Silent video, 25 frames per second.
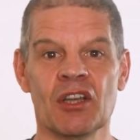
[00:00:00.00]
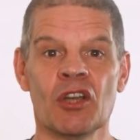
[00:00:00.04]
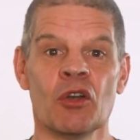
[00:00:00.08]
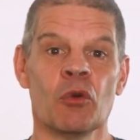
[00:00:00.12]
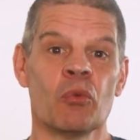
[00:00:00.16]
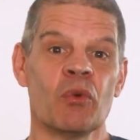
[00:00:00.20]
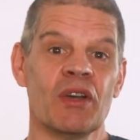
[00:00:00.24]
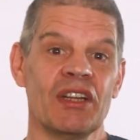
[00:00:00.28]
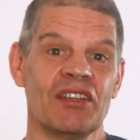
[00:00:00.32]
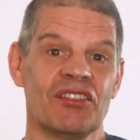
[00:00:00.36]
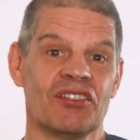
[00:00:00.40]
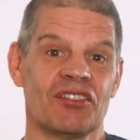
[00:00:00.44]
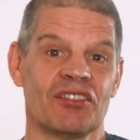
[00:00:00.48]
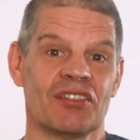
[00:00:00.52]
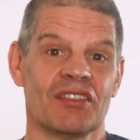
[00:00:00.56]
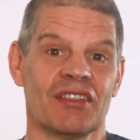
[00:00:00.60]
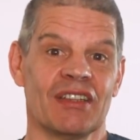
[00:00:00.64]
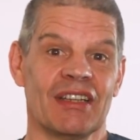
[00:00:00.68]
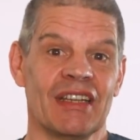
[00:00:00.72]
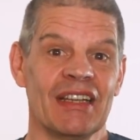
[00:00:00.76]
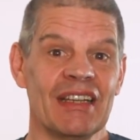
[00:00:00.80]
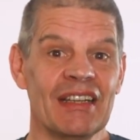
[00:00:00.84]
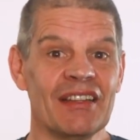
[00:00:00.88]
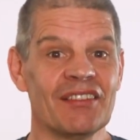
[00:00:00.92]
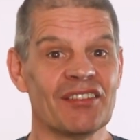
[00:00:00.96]
which
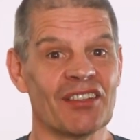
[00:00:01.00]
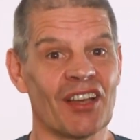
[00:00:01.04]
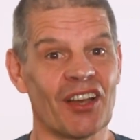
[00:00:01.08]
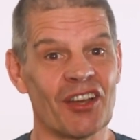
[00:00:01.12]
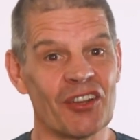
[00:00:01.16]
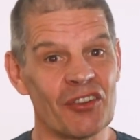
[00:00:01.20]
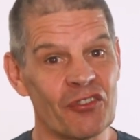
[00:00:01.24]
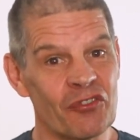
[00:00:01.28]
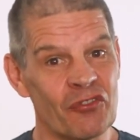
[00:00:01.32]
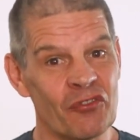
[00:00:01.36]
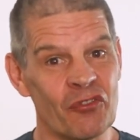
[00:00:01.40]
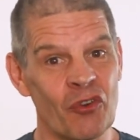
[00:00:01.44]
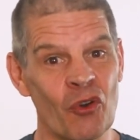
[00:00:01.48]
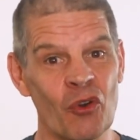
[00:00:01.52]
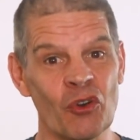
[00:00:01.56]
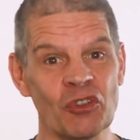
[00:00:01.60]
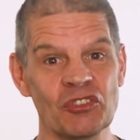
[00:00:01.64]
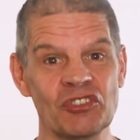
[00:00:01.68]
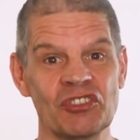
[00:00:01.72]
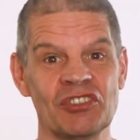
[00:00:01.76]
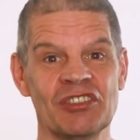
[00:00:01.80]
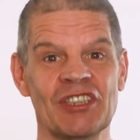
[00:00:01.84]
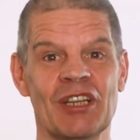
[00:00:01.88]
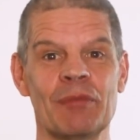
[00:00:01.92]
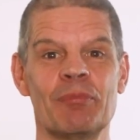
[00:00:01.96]
is
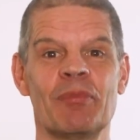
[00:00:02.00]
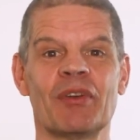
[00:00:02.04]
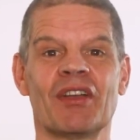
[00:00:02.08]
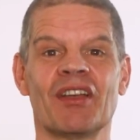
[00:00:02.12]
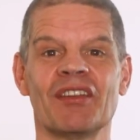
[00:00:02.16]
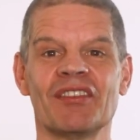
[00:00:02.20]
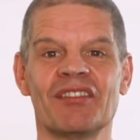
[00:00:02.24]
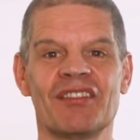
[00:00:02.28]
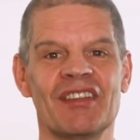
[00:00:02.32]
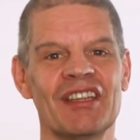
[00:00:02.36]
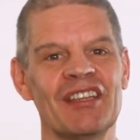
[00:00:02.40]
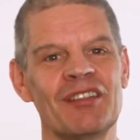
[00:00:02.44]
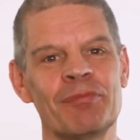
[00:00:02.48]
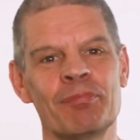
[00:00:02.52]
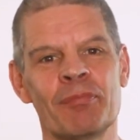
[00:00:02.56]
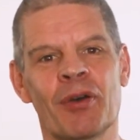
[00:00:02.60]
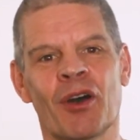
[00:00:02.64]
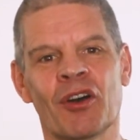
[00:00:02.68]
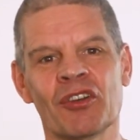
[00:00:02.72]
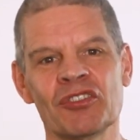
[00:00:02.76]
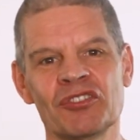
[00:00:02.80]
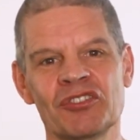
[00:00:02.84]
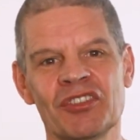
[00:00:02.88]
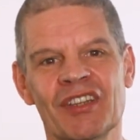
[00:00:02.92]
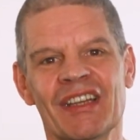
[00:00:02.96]
unfortunate because this
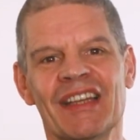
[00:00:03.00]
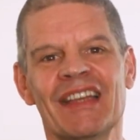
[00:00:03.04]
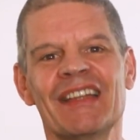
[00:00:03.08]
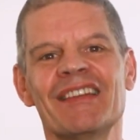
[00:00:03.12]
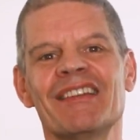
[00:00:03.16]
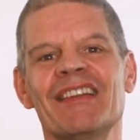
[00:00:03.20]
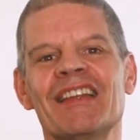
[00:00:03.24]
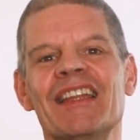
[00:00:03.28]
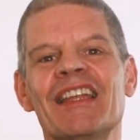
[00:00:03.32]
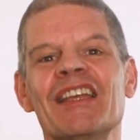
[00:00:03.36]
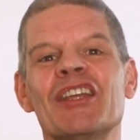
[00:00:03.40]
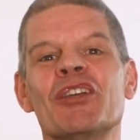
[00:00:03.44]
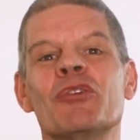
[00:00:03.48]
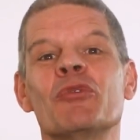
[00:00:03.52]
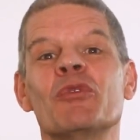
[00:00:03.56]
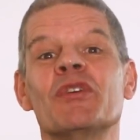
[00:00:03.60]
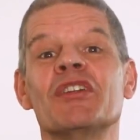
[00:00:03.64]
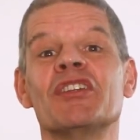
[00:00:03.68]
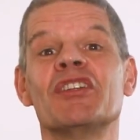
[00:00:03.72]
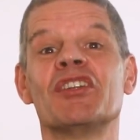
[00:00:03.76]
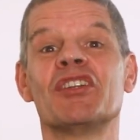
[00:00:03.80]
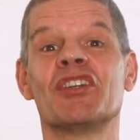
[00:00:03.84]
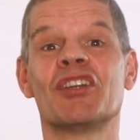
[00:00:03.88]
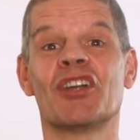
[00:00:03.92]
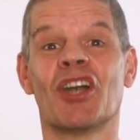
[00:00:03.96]
posture is
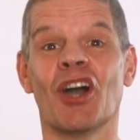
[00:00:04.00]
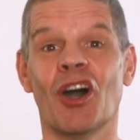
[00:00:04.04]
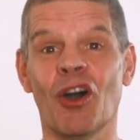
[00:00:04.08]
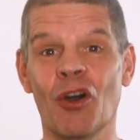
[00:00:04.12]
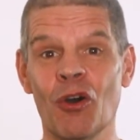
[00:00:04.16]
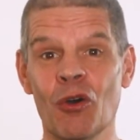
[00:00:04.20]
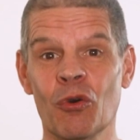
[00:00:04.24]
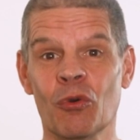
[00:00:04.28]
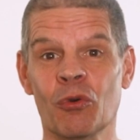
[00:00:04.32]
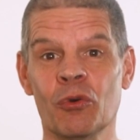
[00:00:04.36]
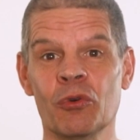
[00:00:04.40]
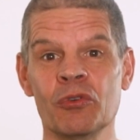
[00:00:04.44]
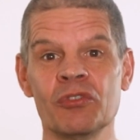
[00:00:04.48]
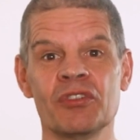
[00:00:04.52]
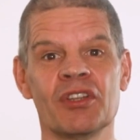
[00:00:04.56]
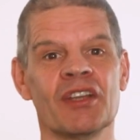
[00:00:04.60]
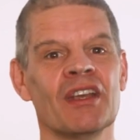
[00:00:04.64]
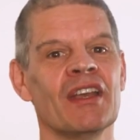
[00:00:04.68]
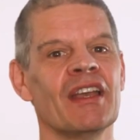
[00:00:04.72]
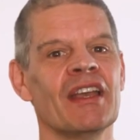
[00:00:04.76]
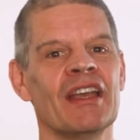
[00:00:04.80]
liquid gold